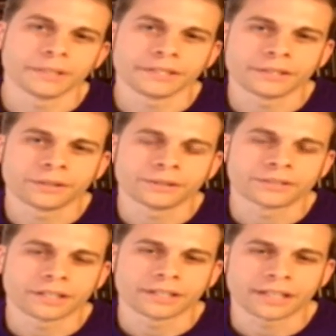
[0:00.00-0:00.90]
You know, it's
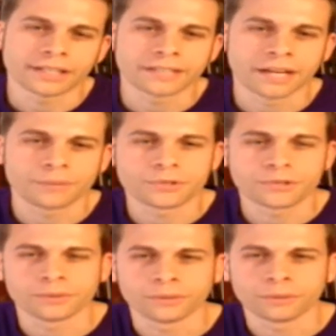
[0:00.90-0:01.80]
a lot of times,
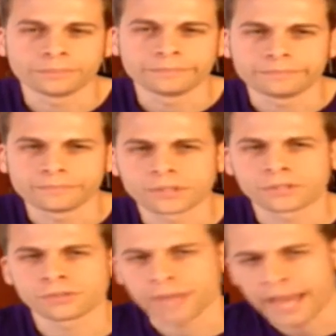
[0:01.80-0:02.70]

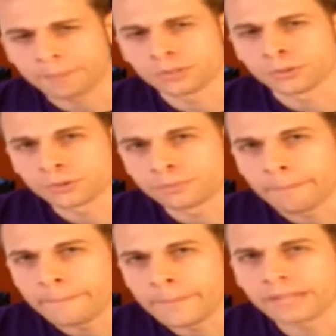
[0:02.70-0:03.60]
because Happy Loo is
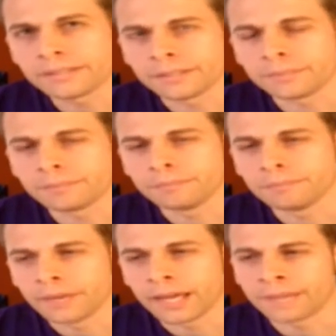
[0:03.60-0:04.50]
mainly
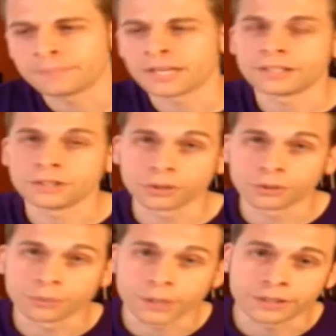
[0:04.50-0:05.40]
aimed at
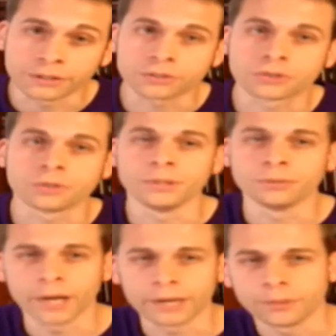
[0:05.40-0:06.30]
younger readers to be
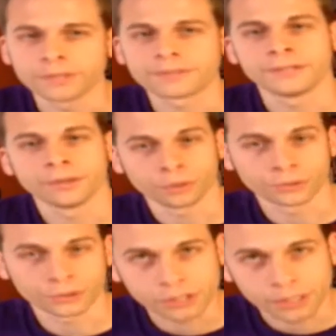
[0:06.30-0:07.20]
read with their older
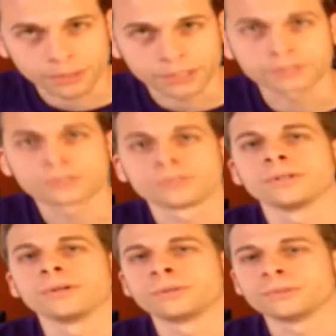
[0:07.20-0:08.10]
siblings
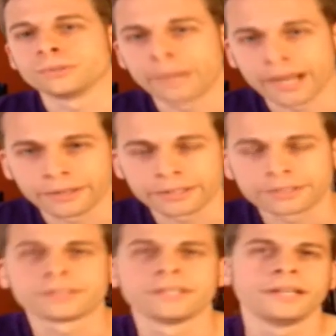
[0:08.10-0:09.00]
or older
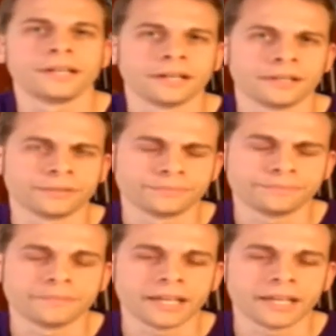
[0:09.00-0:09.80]
parent, and